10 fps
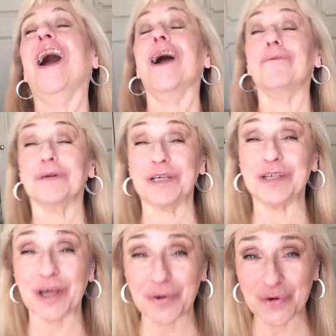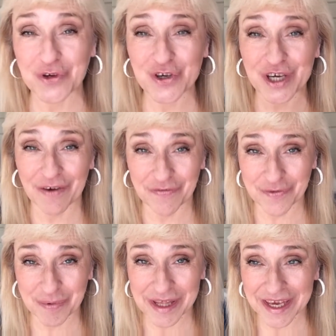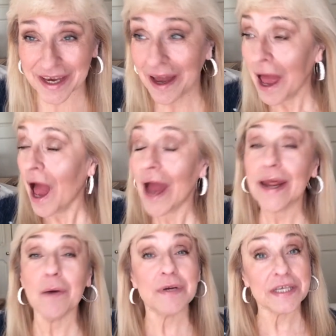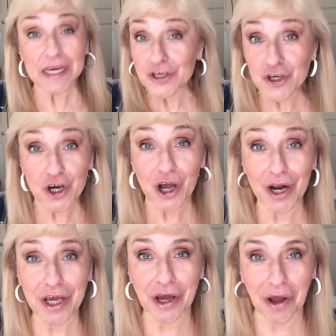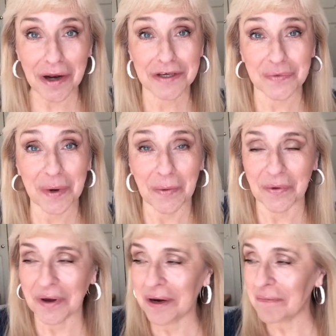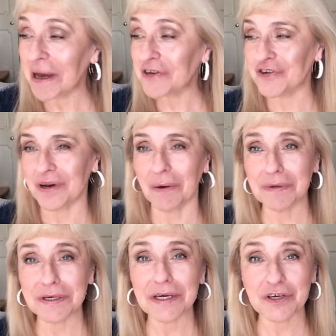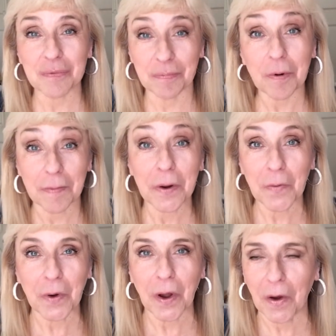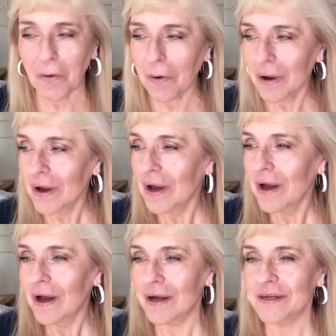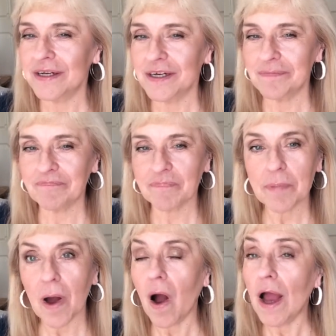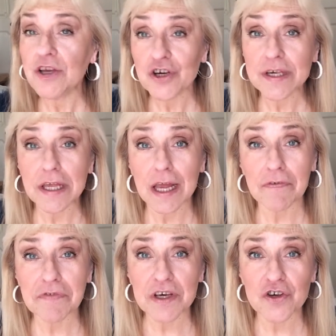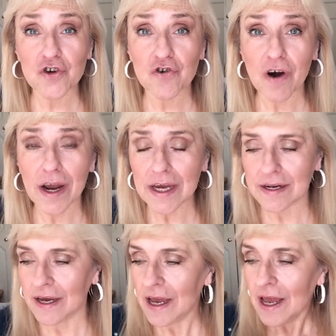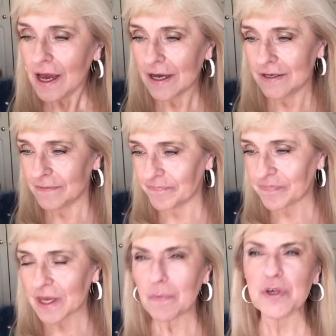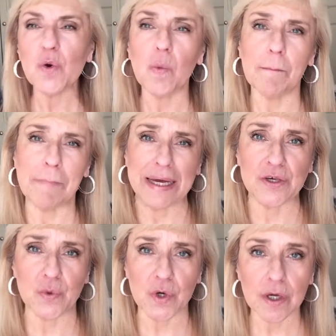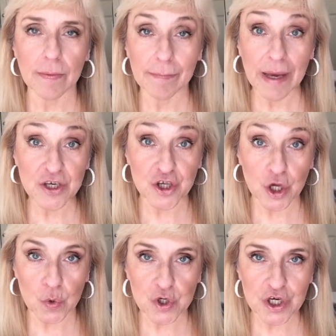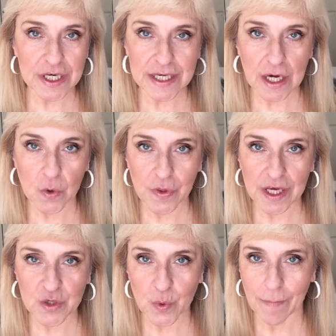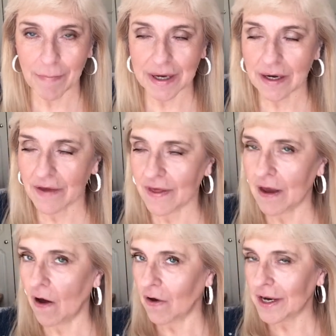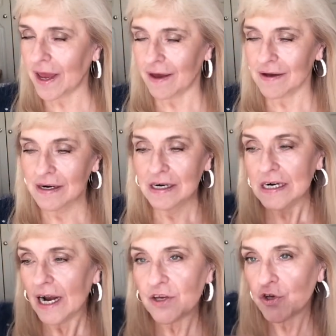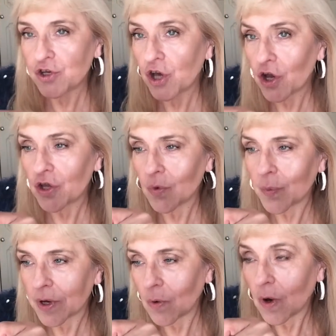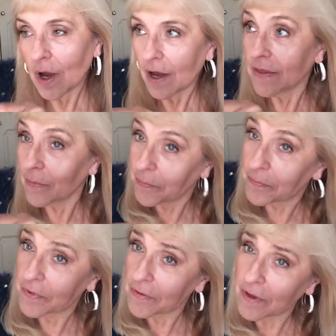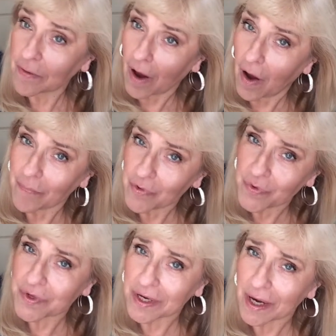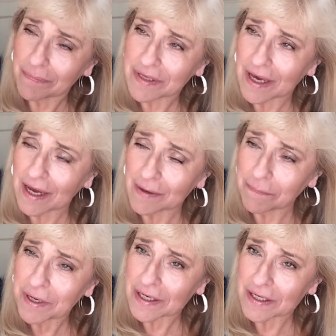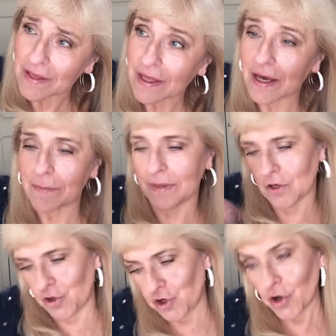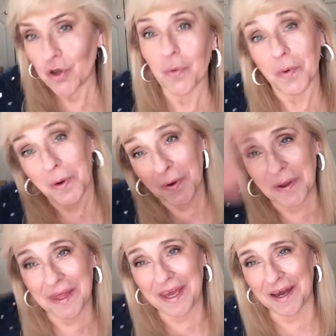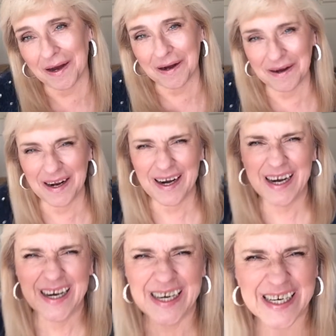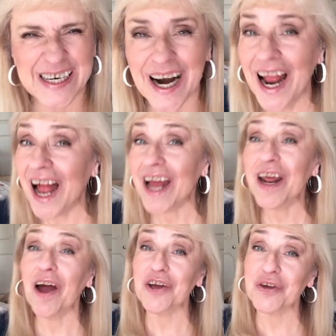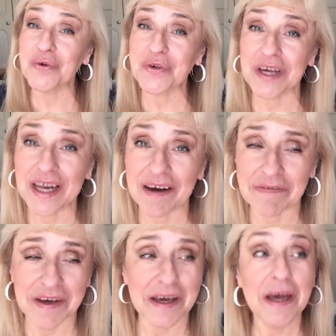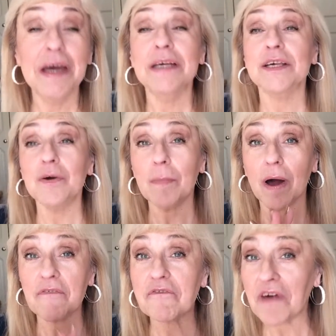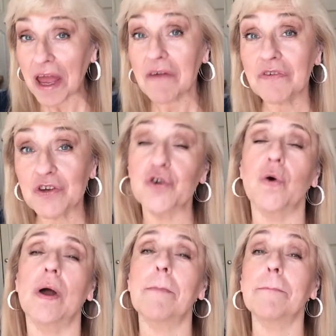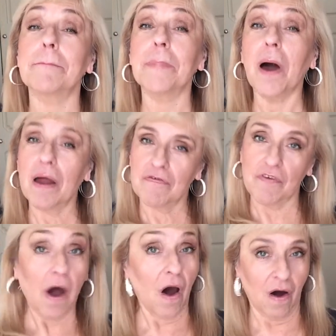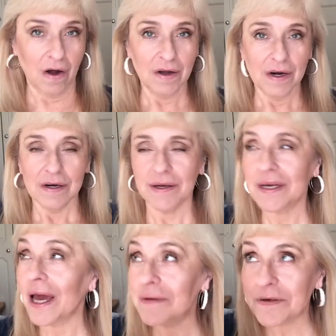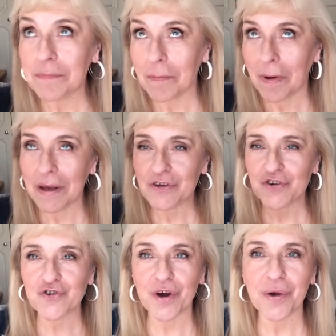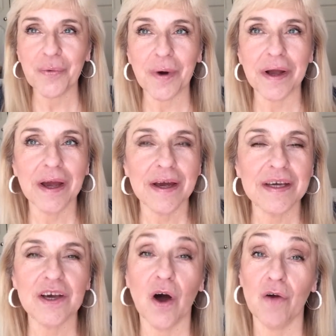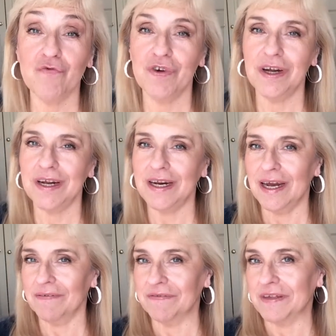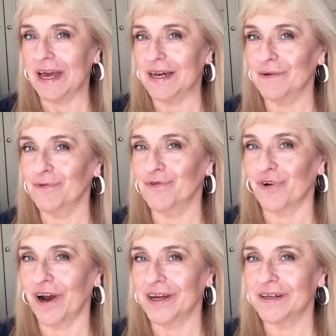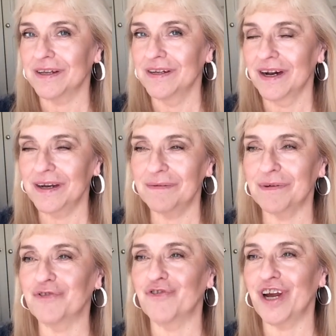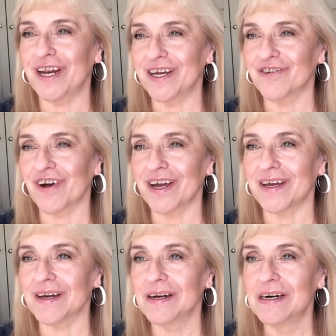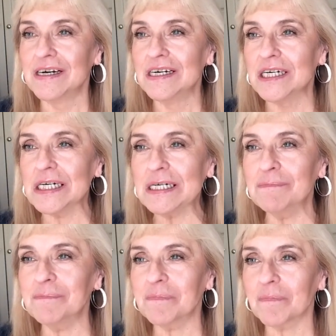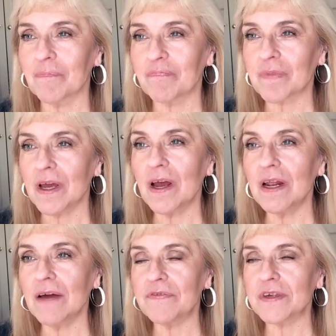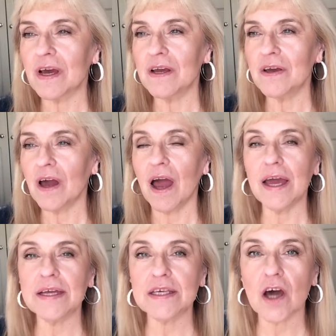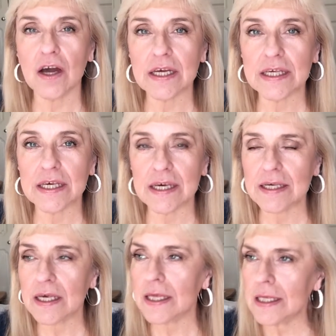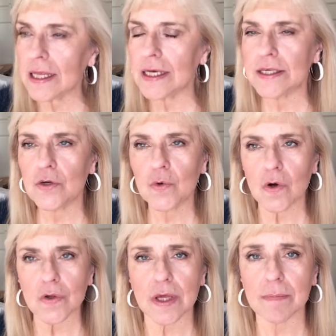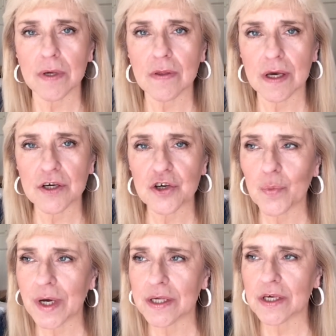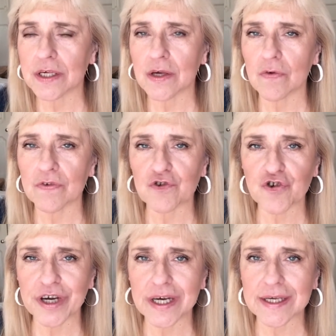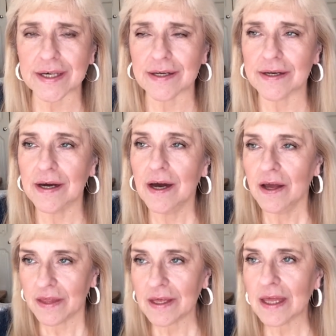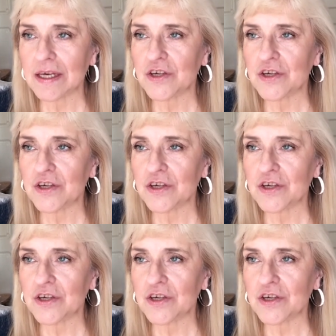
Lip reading: I was so chuffed with it. And I was such a girly girl as well. You can imagine, I was such a proper little girl. And but I just loved this crane. And it was all metal. Can you imagine those years ago, things weren't made like they are now. And you turn the wheel and the arm used to come down and pick something up and then you turn the wheel. And I used to love it. So my favourite toy by far, it came to my mind straight away, is I really loved that little crane. It was really great. And I loved, I had a Tiny Tears. I think they still got them, don't they? She wets herself and drinks, and I think they